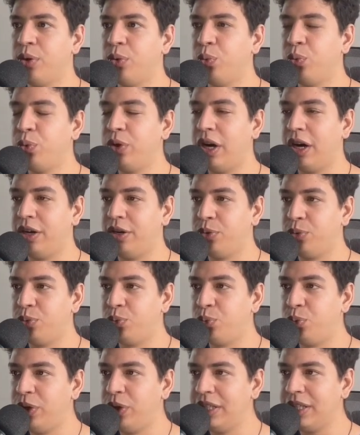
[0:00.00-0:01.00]
we are
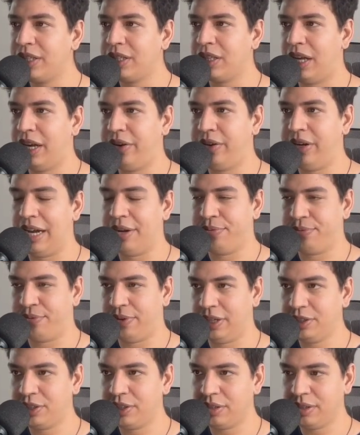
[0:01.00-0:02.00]
redeclaring a
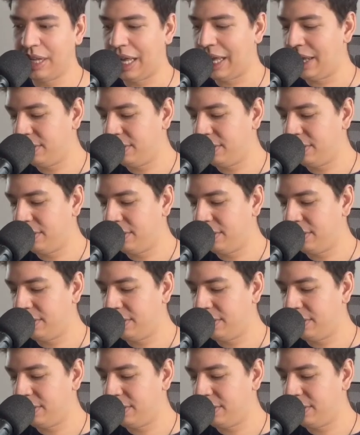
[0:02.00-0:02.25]
function,